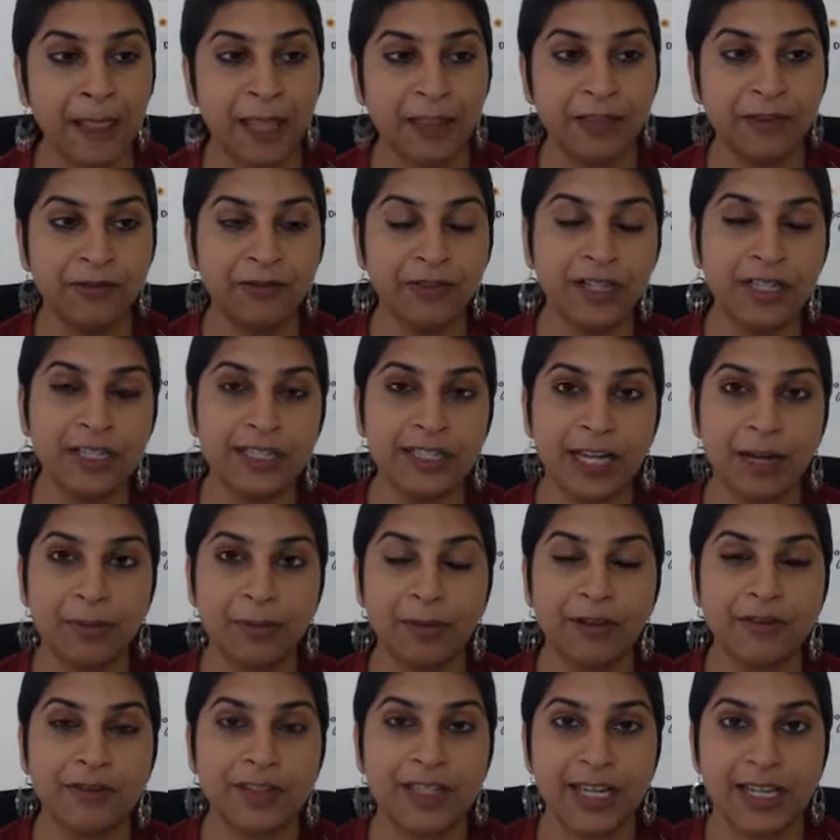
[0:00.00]
the first couple
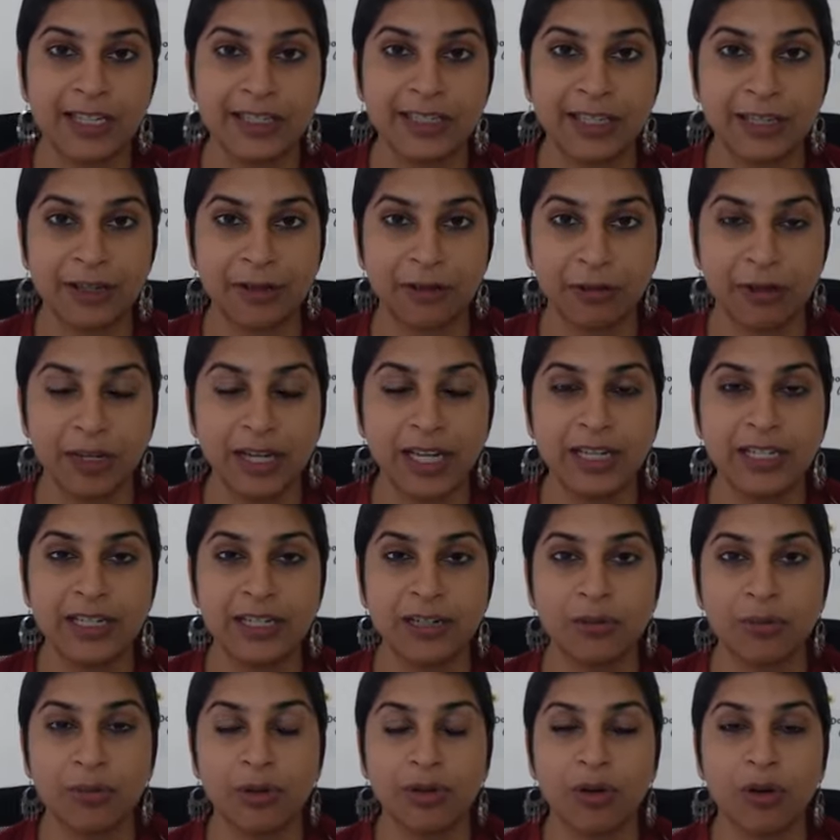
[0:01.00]
of sites I
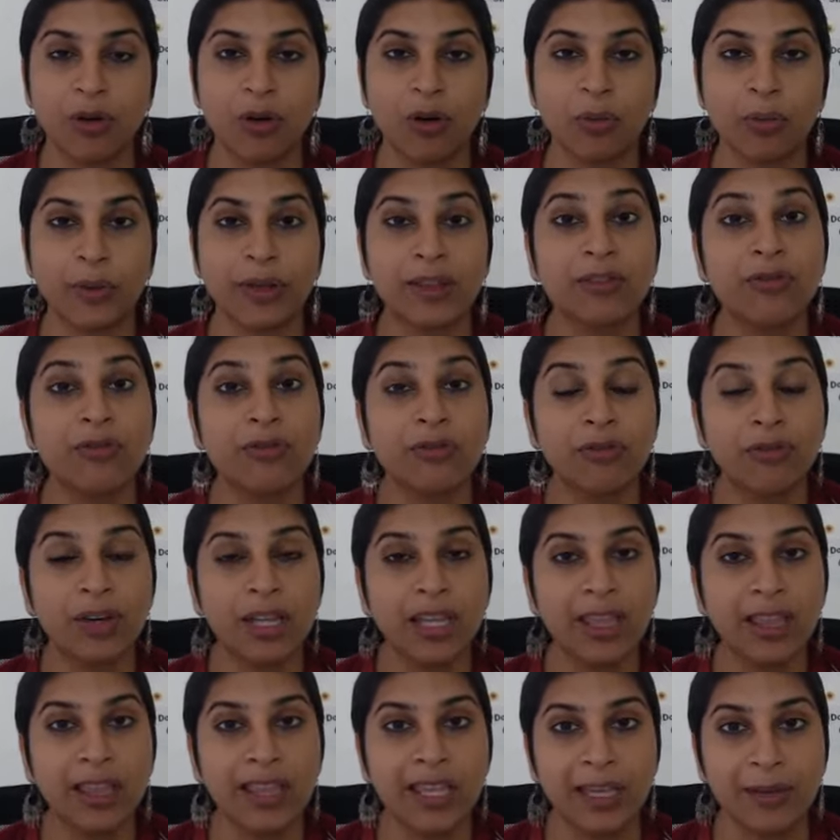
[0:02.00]
created were all with
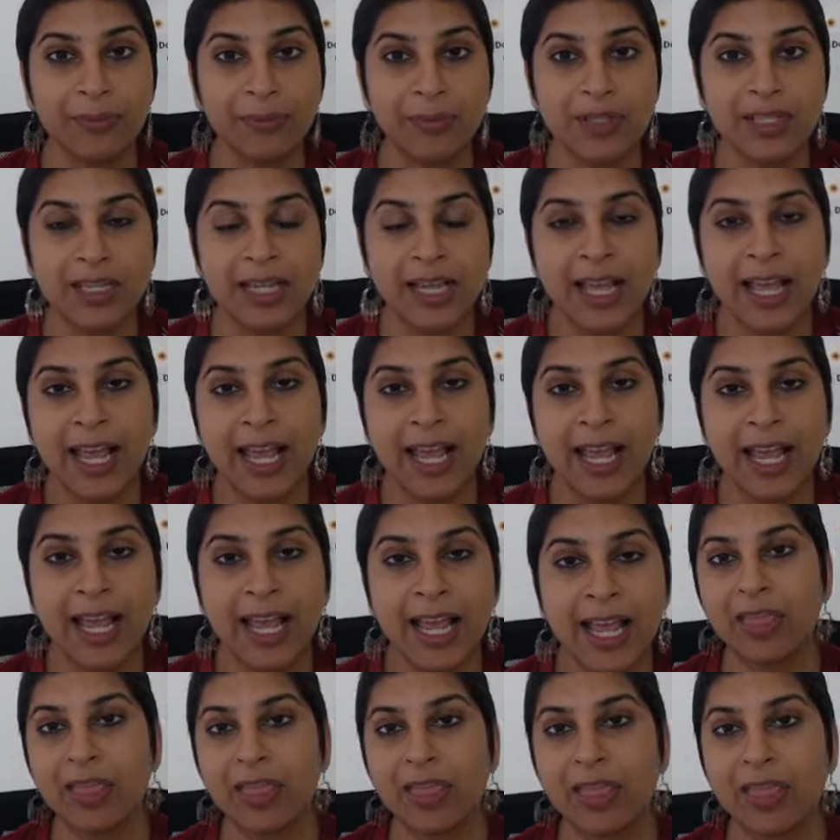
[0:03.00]
free themes.
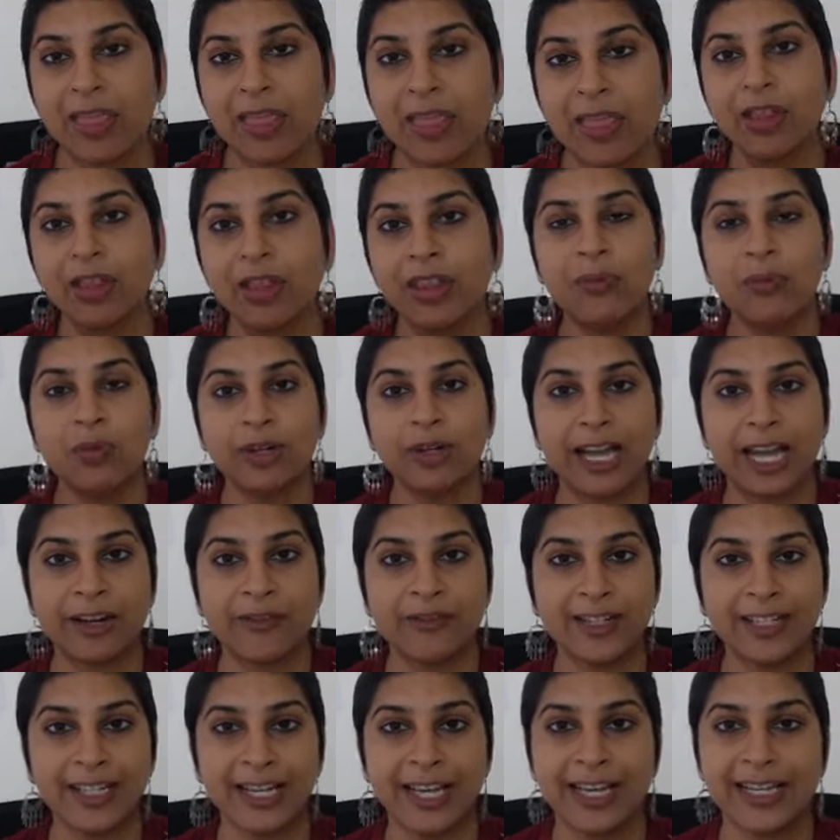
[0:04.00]
And though the theme would
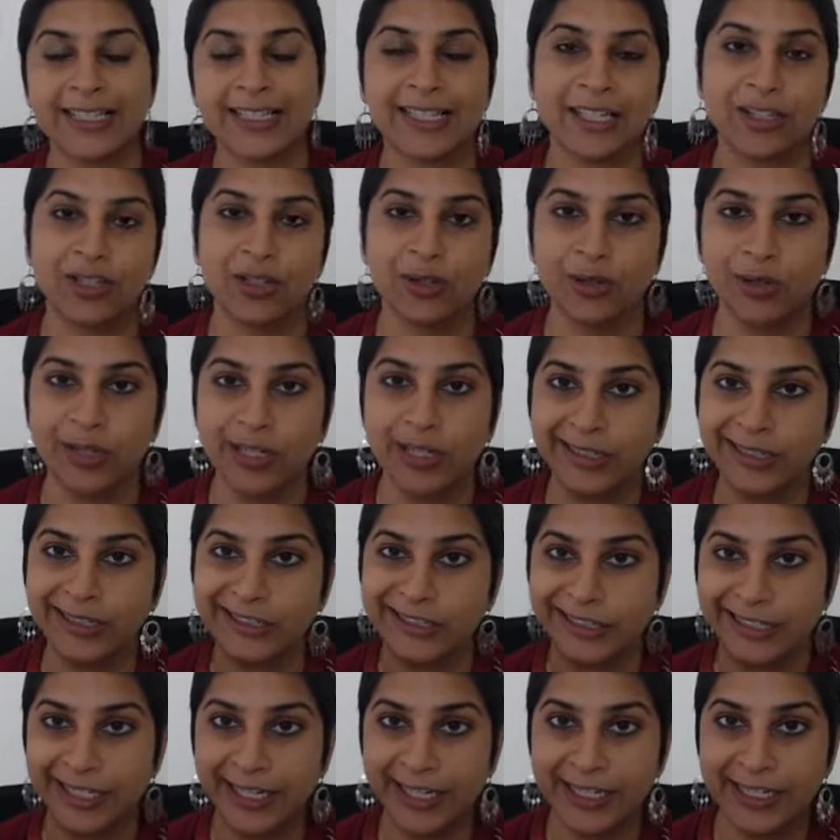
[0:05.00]
advertise that you
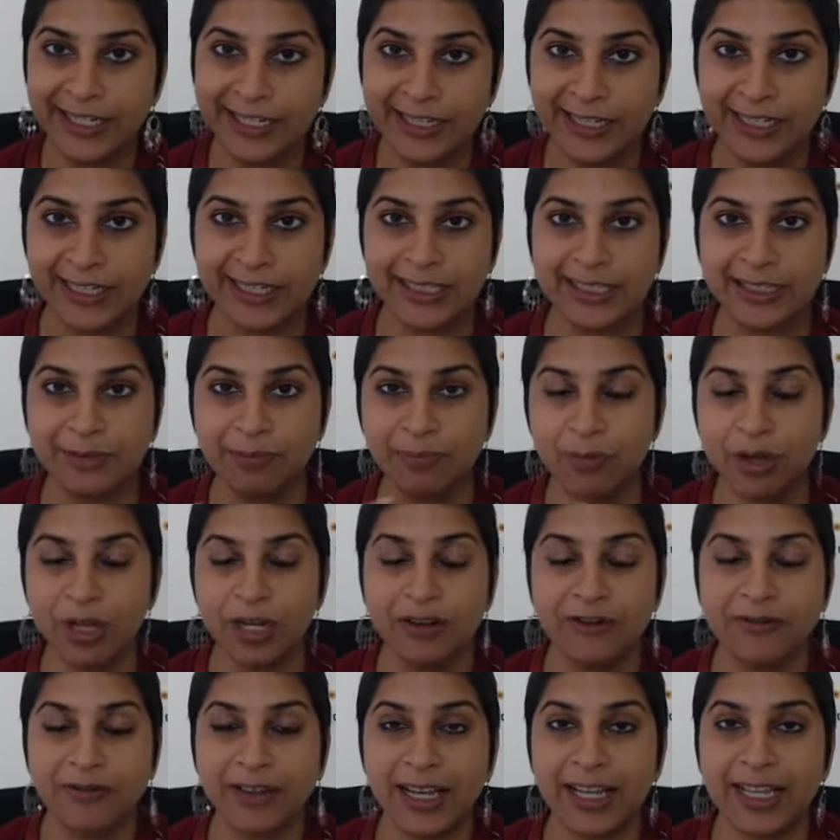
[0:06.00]
can change this,
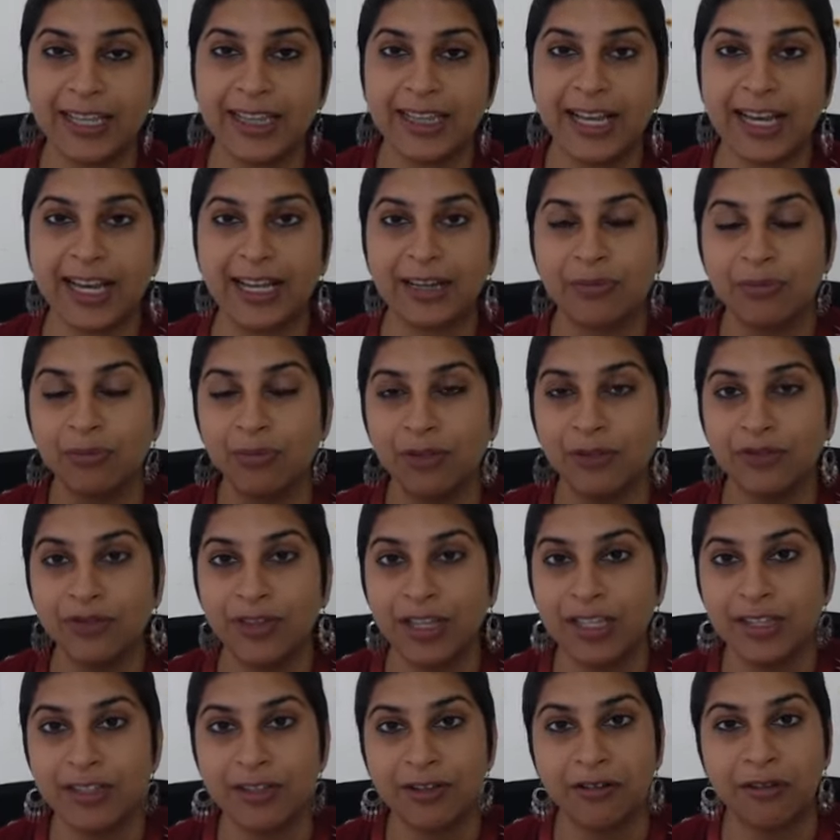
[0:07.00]
modify that, move
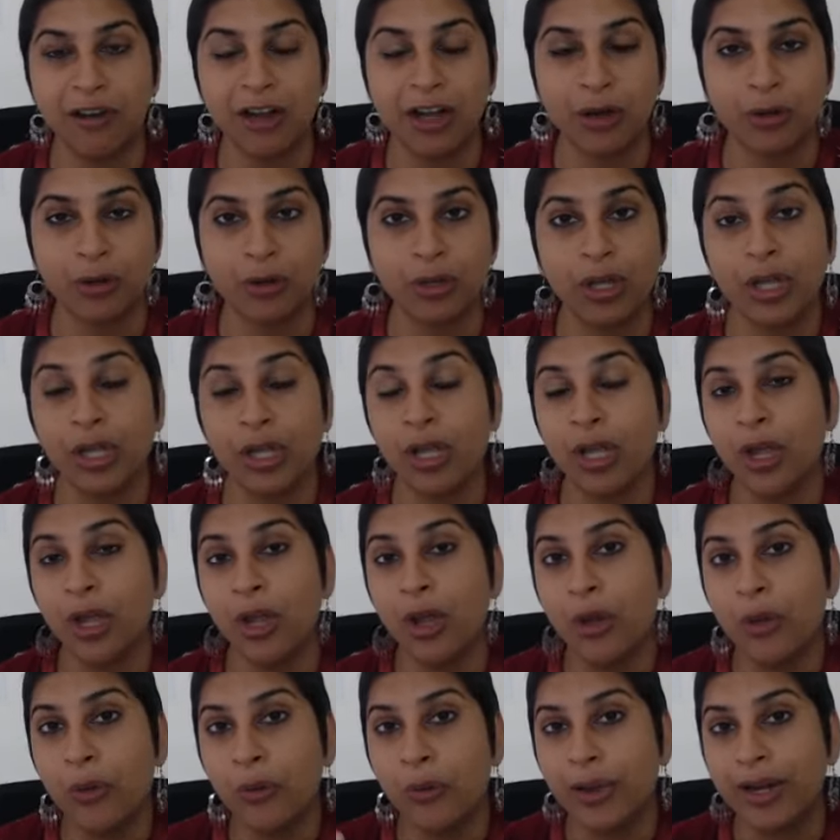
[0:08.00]
things around,
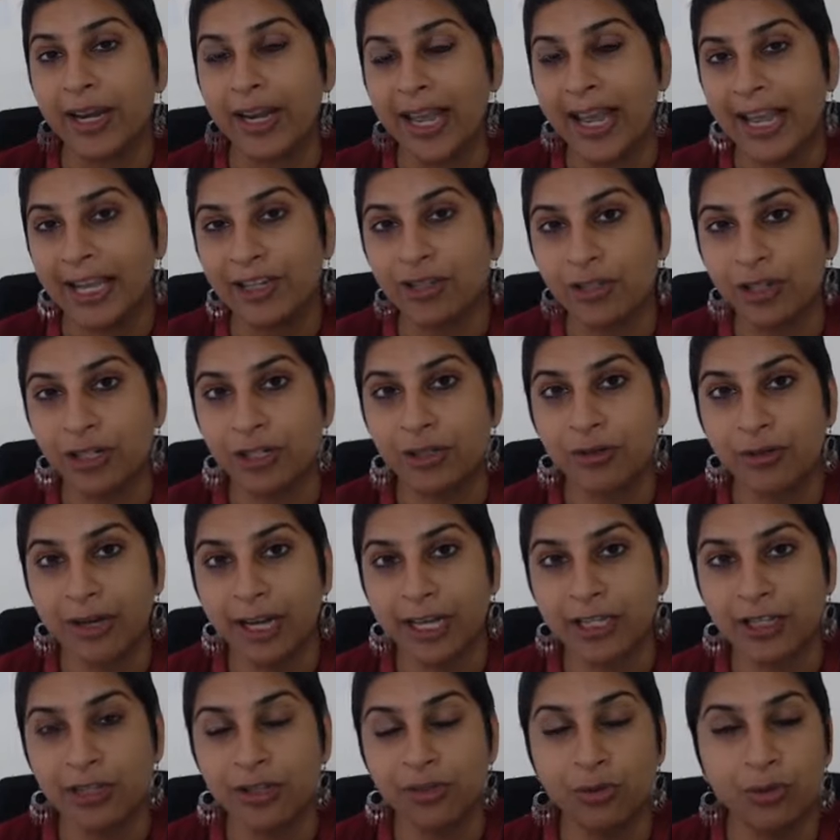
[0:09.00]
when I actually
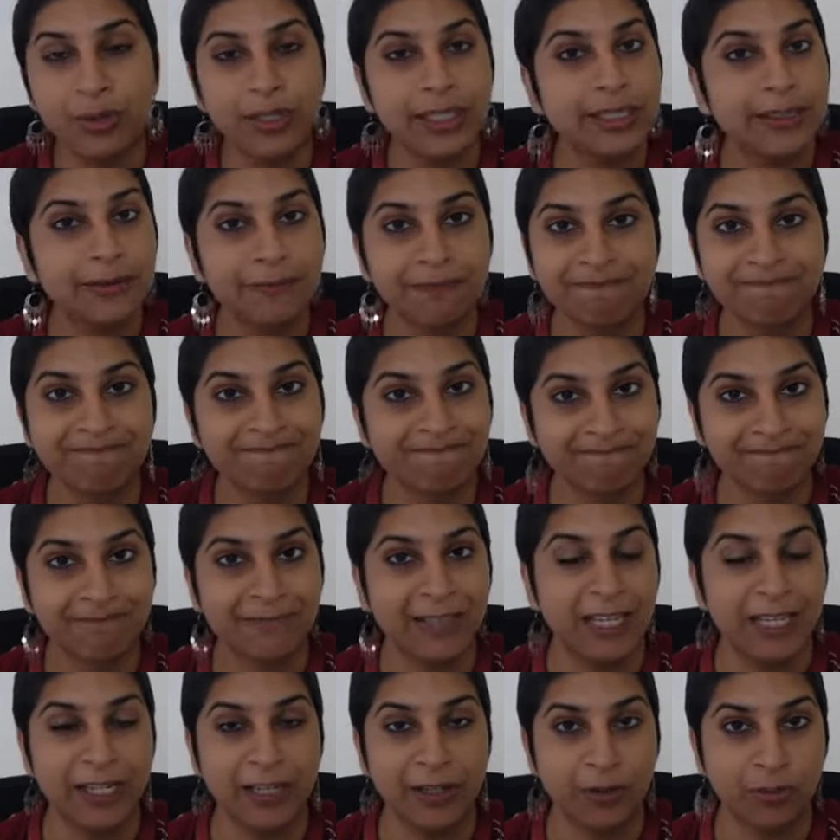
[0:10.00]
tried to do it,
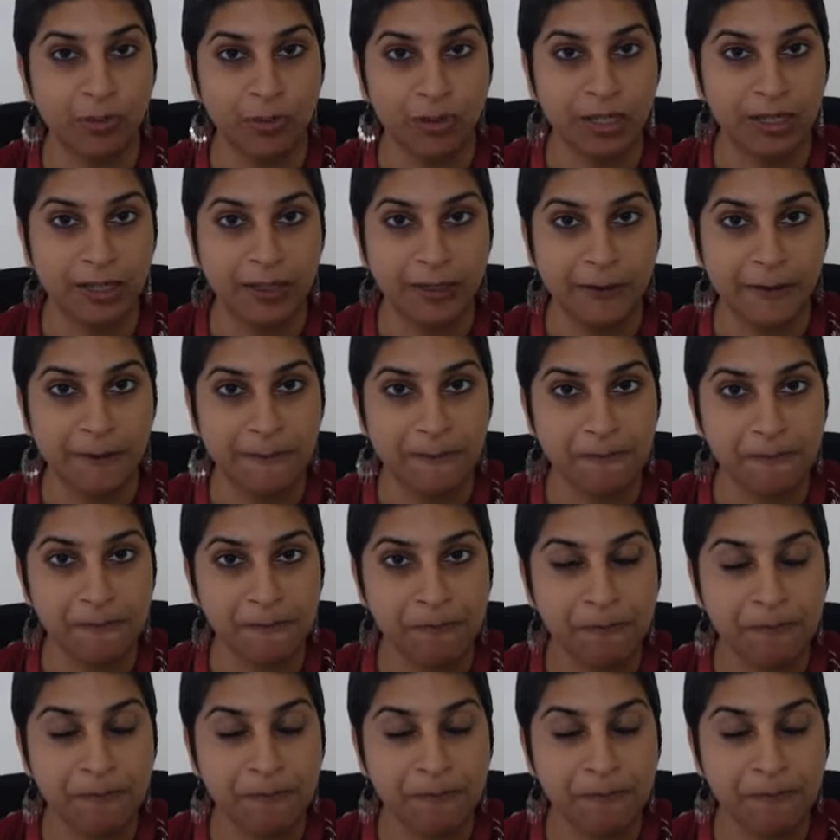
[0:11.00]
it didn't work.